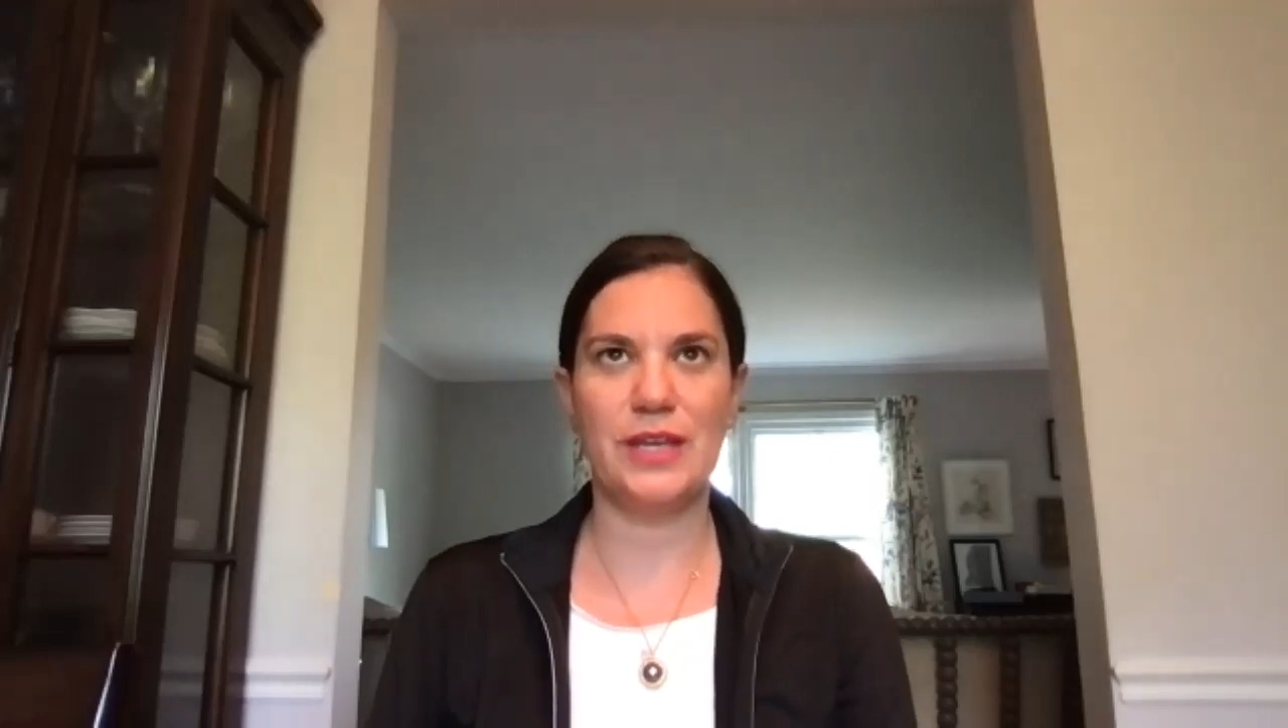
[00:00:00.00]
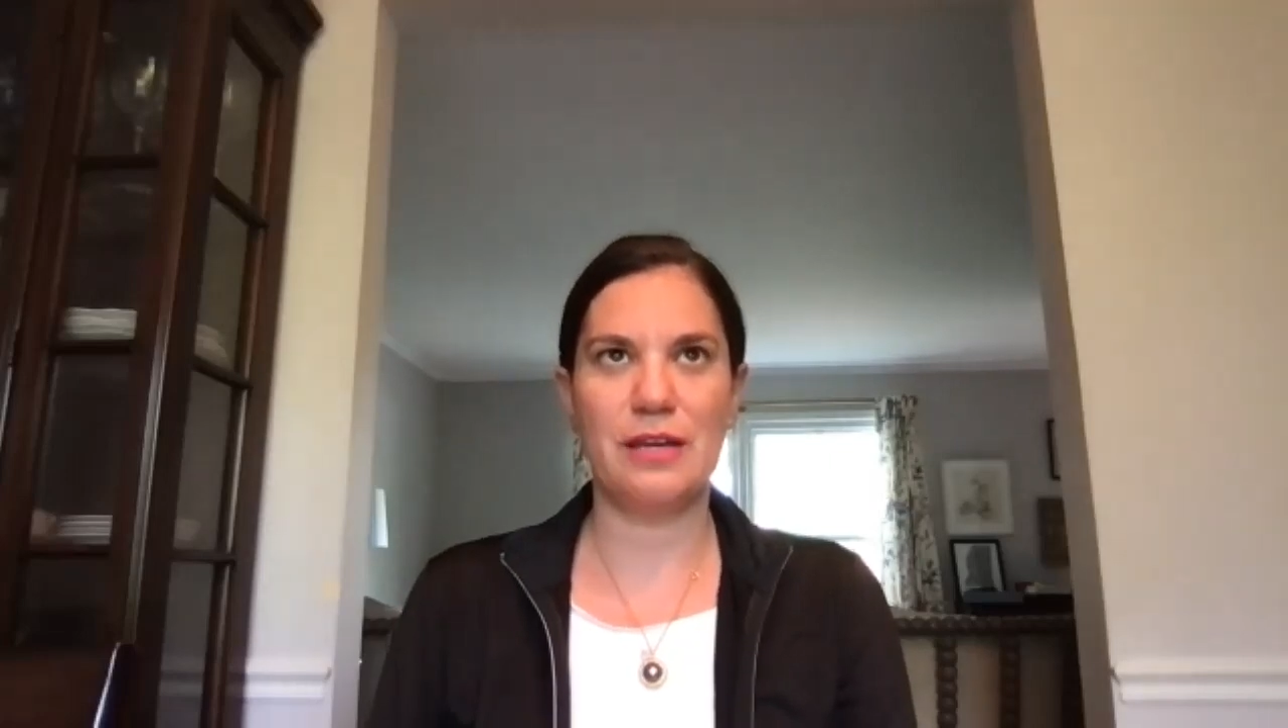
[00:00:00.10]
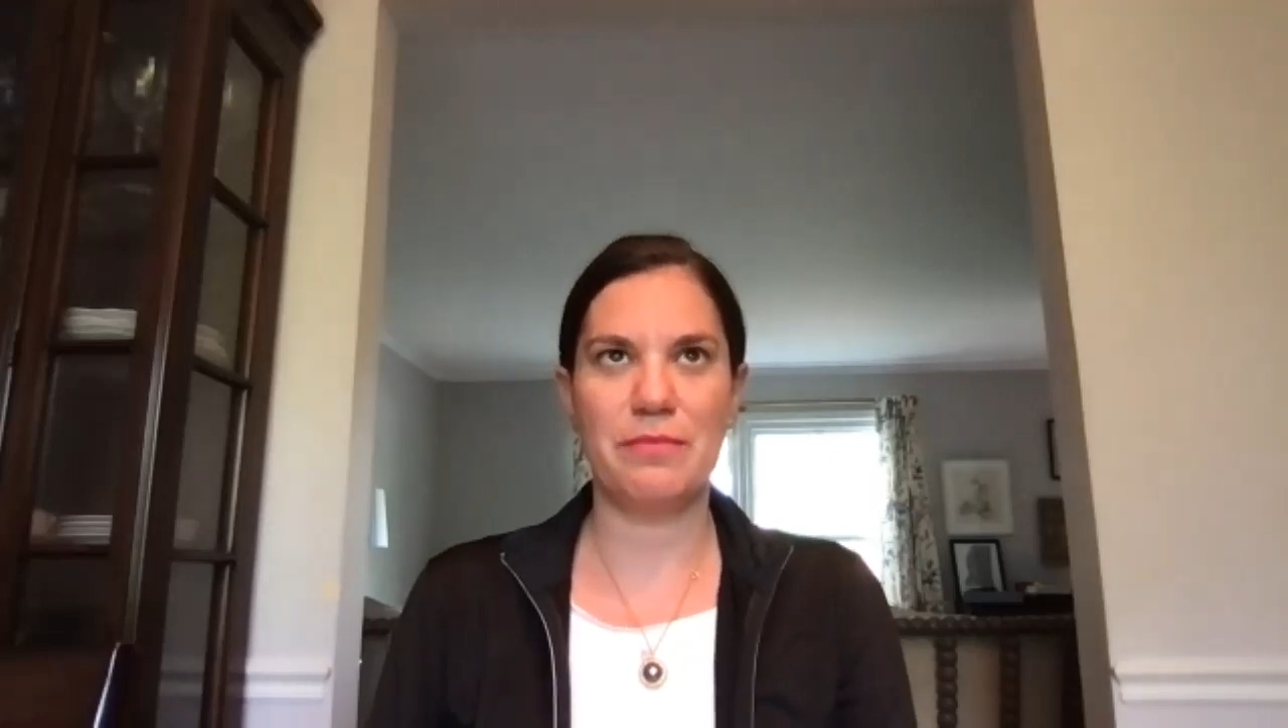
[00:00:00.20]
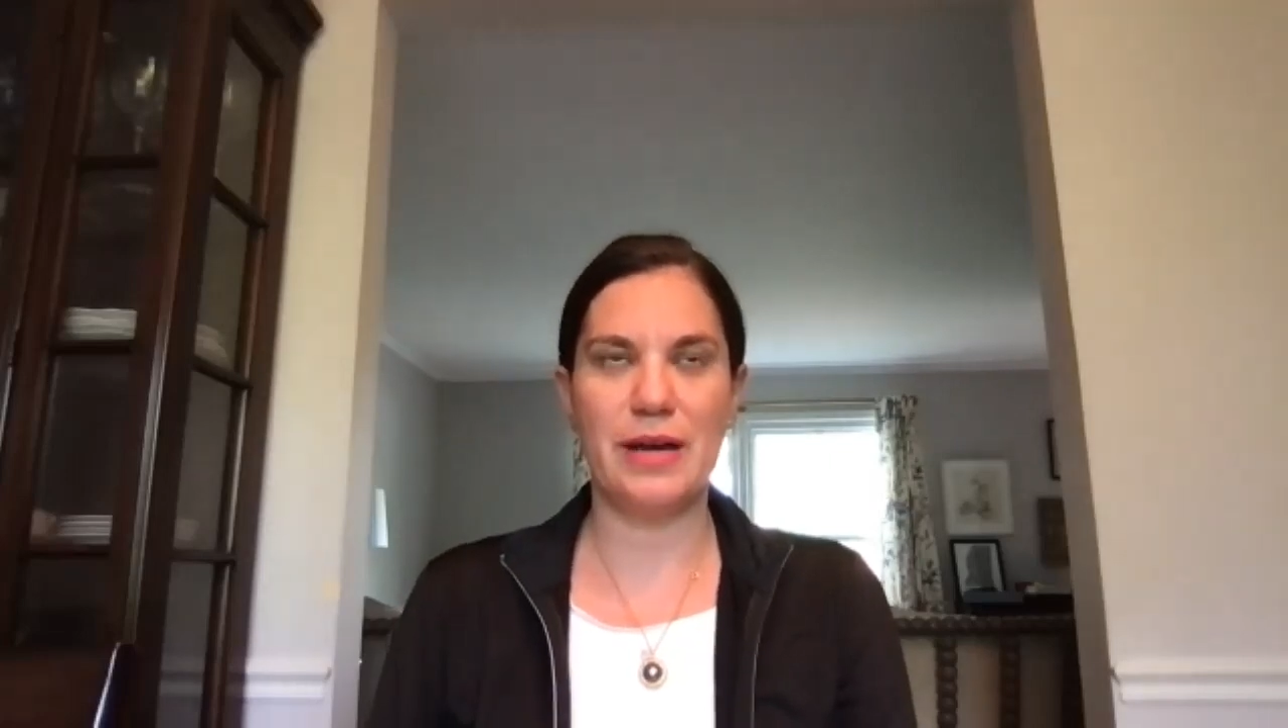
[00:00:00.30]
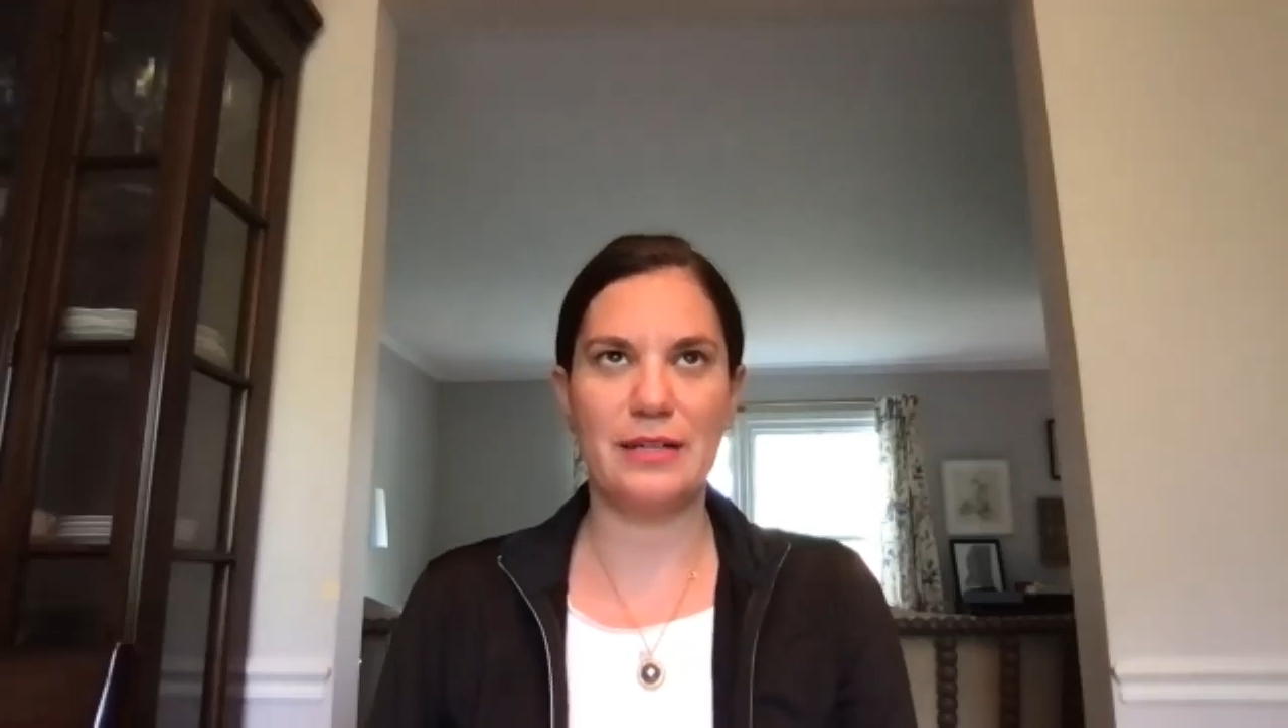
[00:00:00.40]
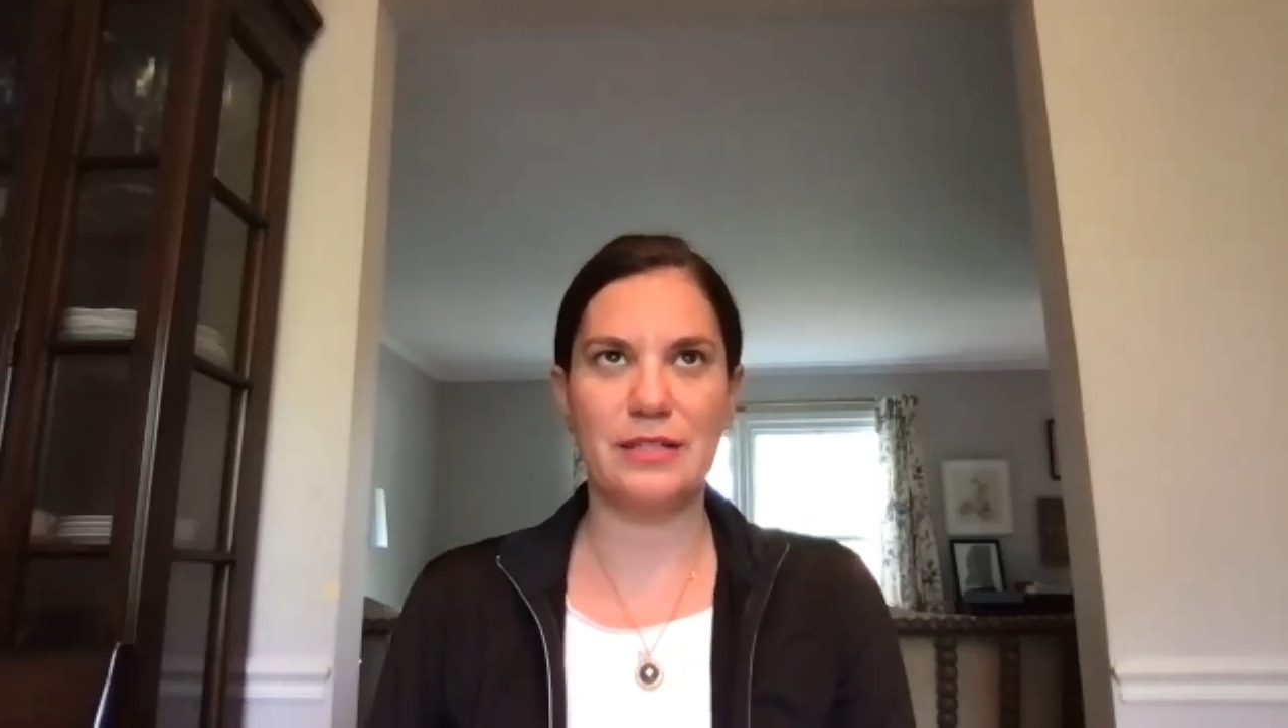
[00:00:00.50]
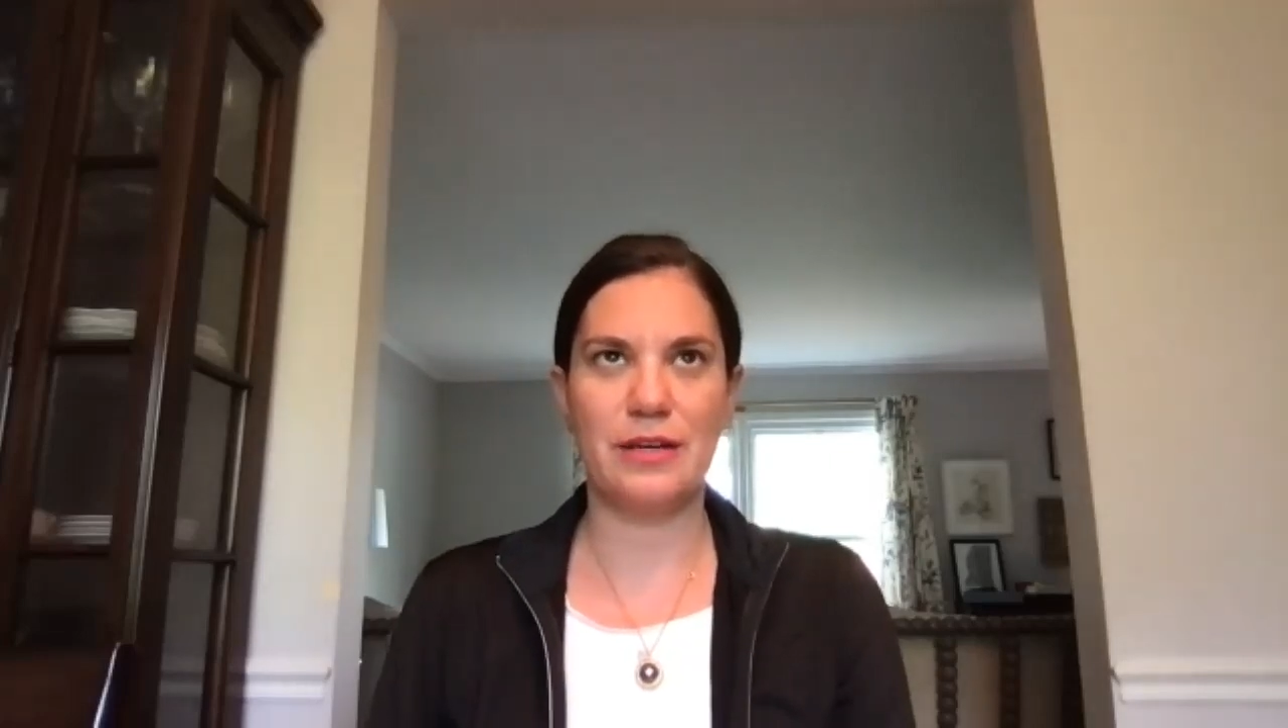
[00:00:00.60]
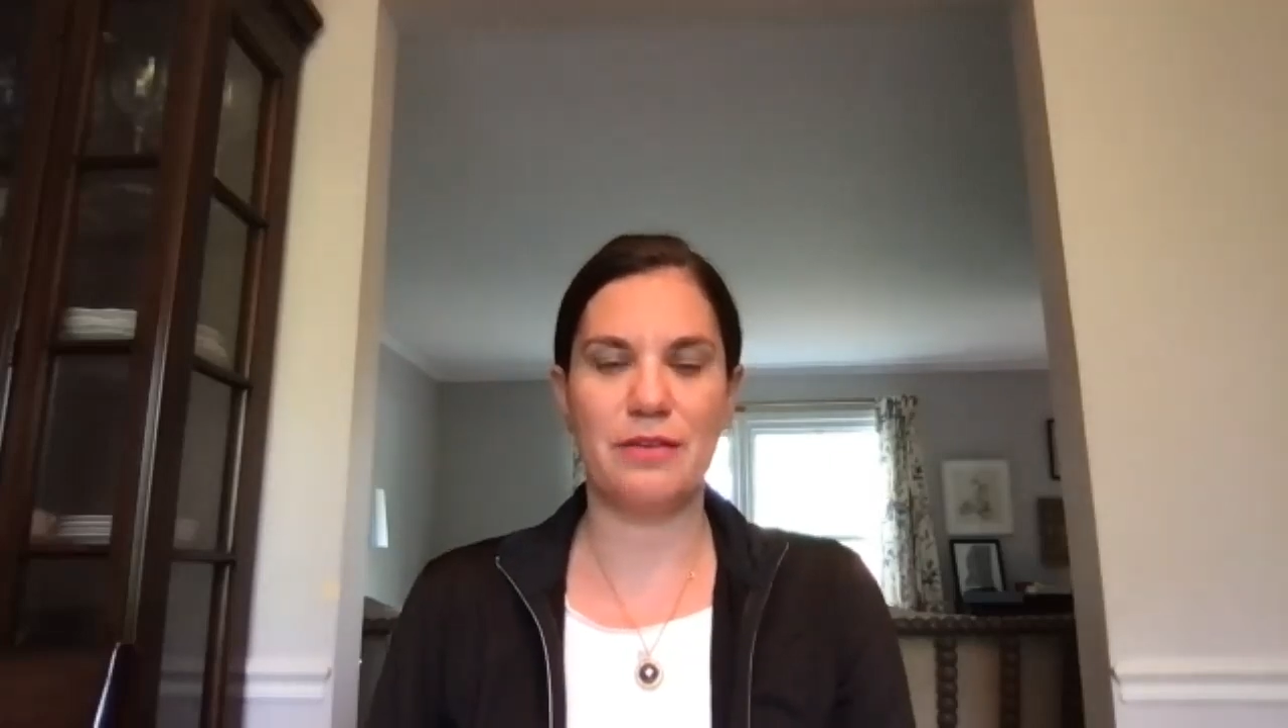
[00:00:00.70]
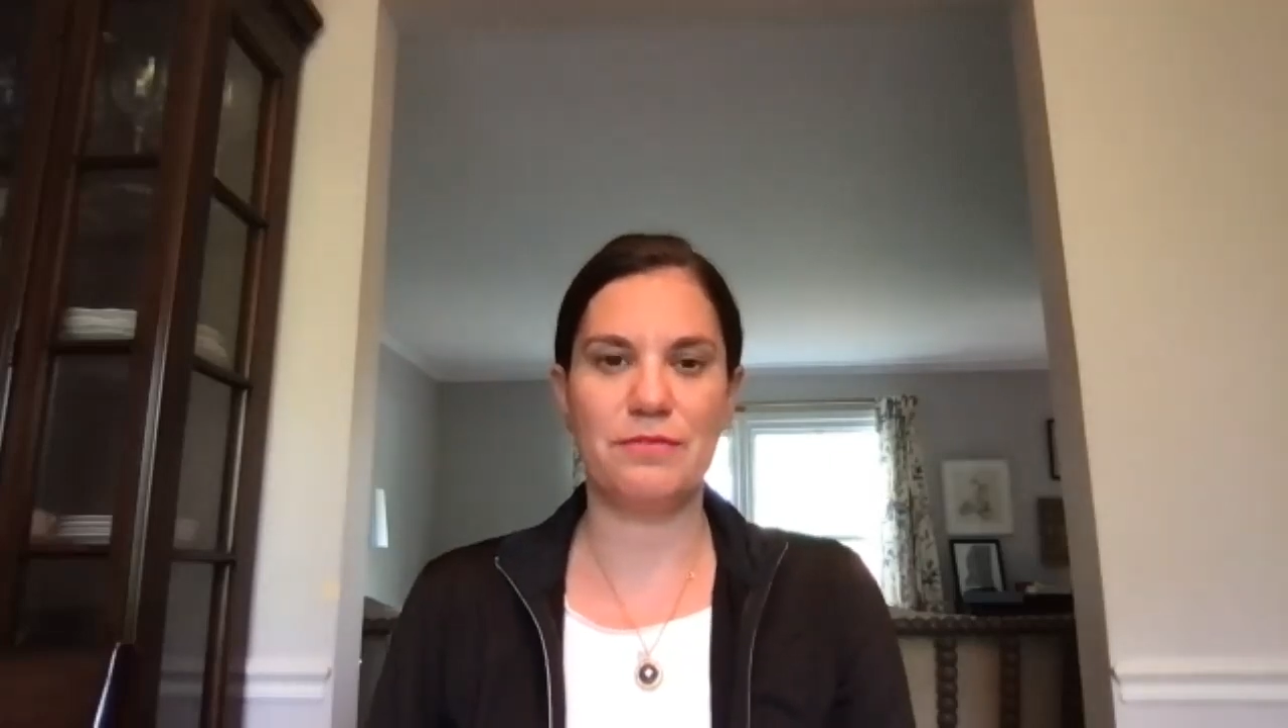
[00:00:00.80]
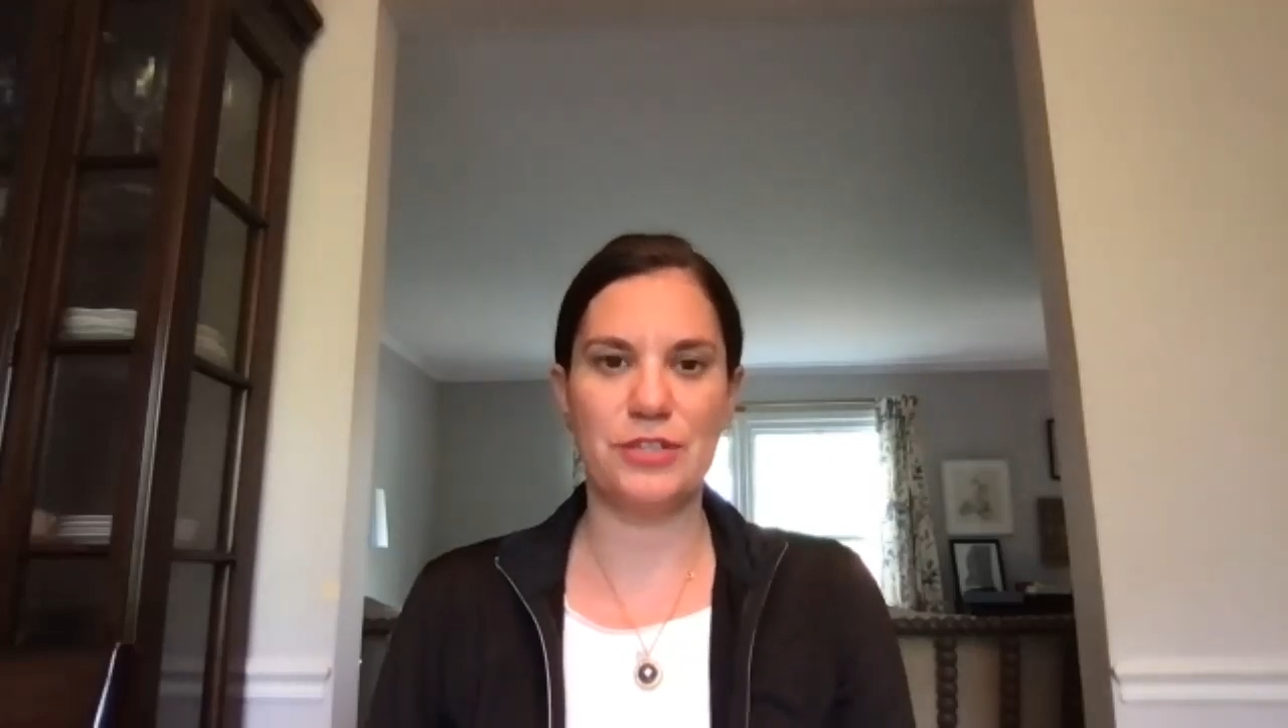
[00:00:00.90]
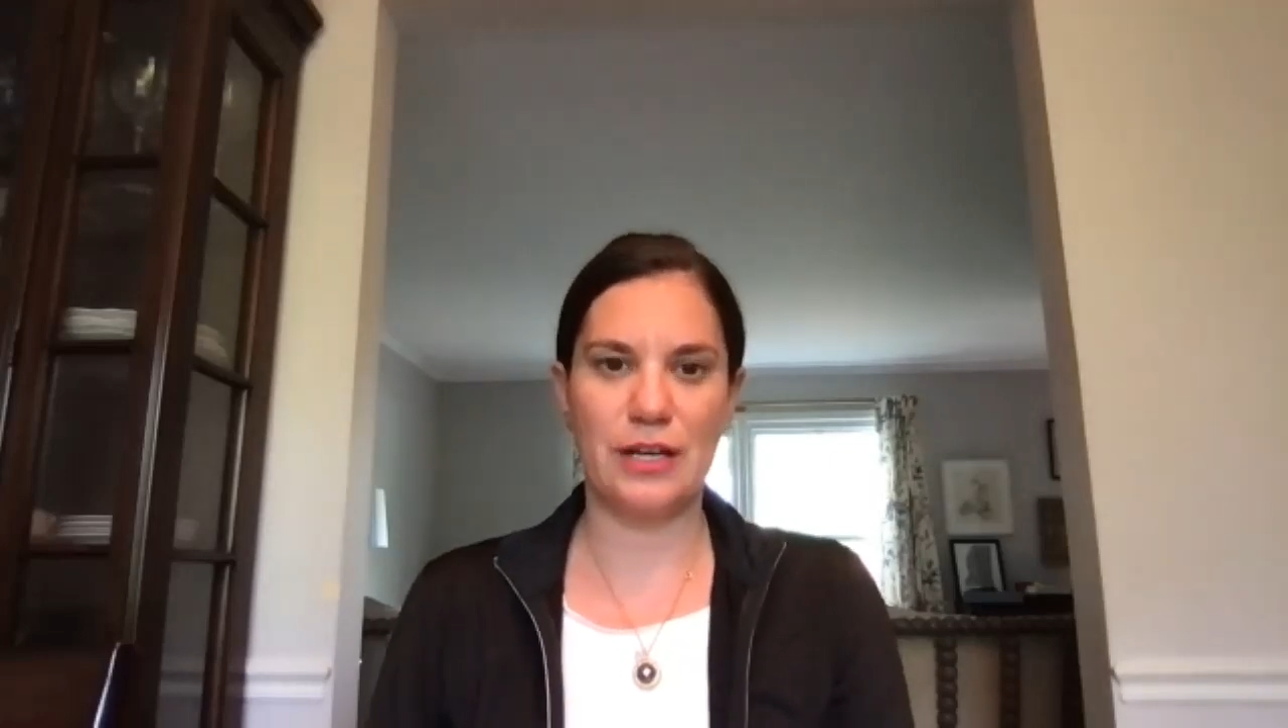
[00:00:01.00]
the impact of